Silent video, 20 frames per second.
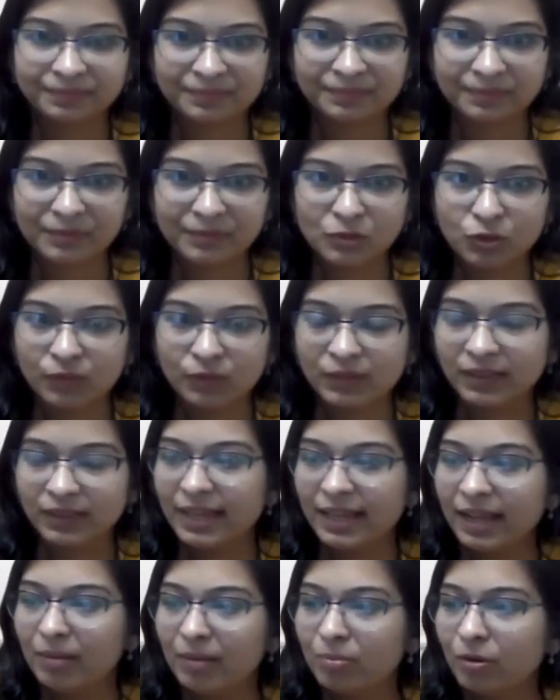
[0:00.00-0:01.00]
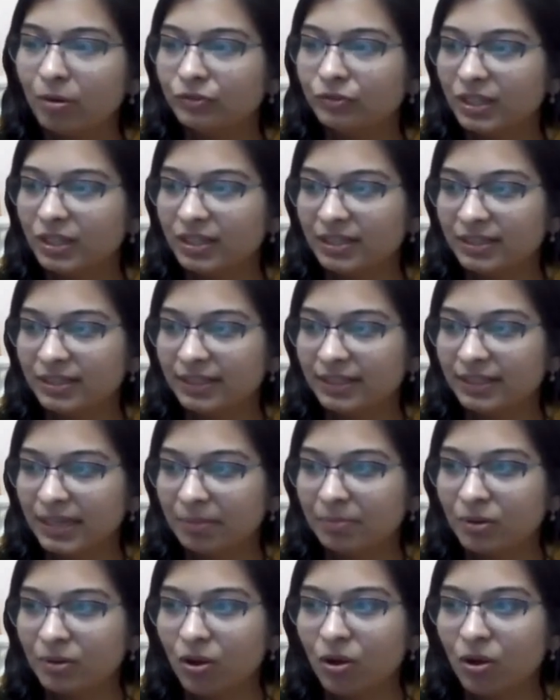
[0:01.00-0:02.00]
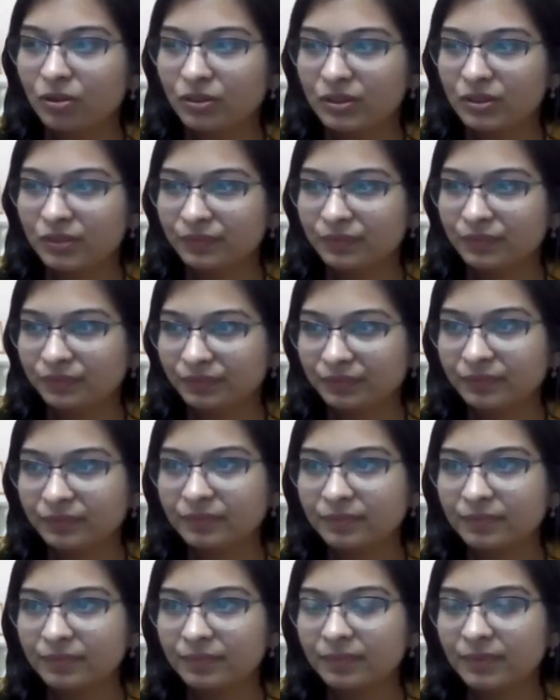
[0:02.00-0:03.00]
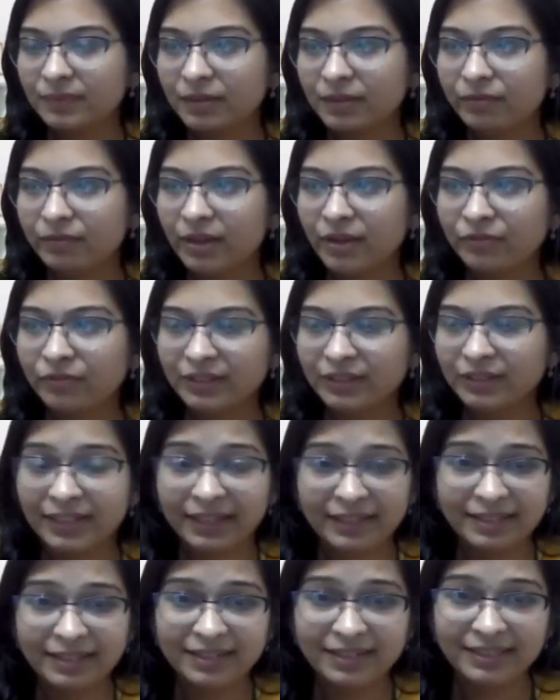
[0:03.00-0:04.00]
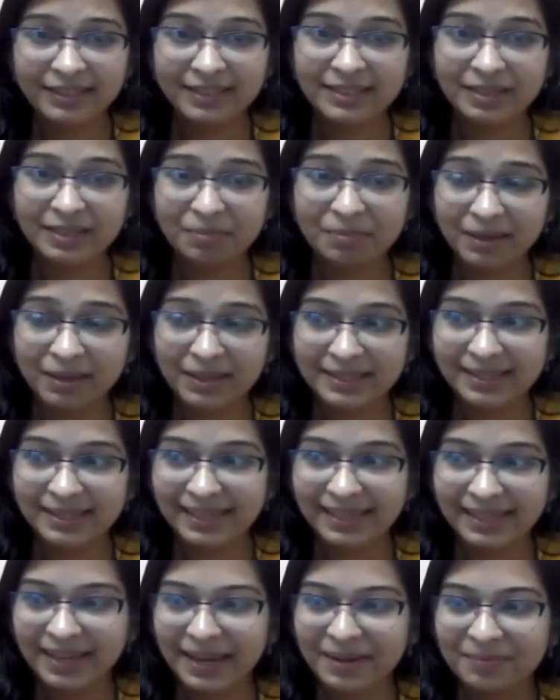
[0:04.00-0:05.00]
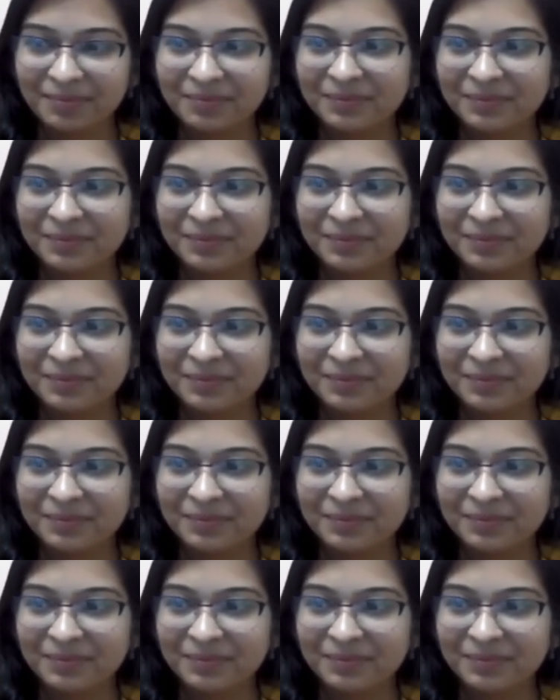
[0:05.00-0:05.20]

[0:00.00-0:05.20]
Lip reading: So with the help of just 3 blocks, we have created this amazing game.